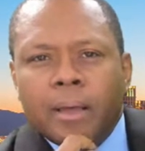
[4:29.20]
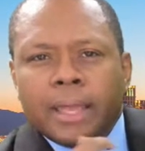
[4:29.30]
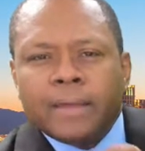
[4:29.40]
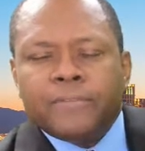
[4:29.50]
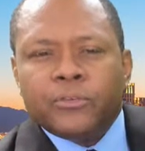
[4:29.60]

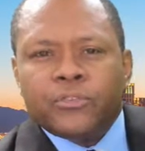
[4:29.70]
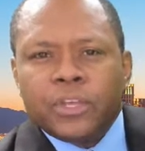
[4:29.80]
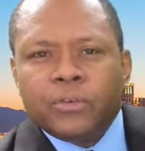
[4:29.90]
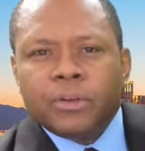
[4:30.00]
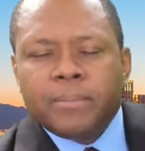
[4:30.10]
If you see
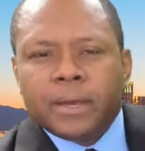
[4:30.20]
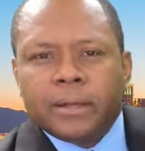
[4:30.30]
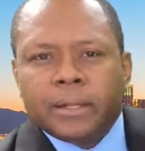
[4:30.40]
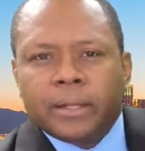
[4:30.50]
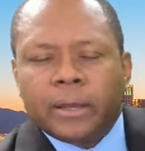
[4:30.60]
your
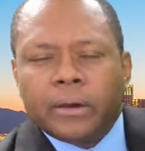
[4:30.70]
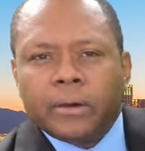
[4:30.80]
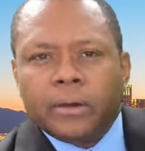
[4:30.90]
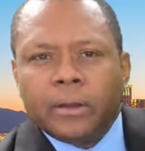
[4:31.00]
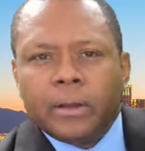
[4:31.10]
email in there
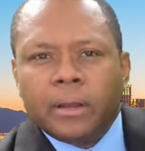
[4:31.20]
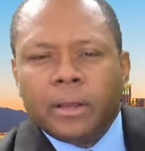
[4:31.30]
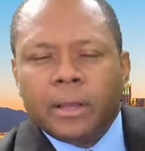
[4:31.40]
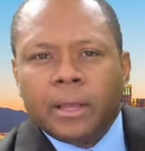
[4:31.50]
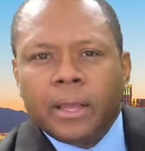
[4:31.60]

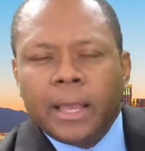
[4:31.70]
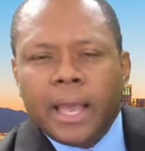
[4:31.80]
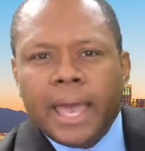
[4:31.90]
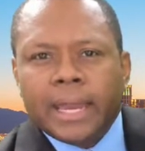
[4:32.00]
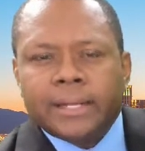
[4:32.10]

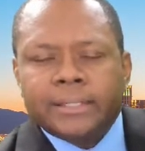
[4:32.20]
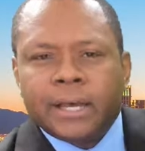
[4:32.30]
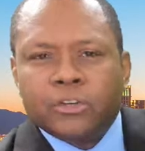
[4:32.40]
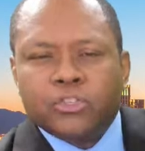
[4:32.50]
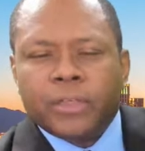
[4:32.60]
and it tells you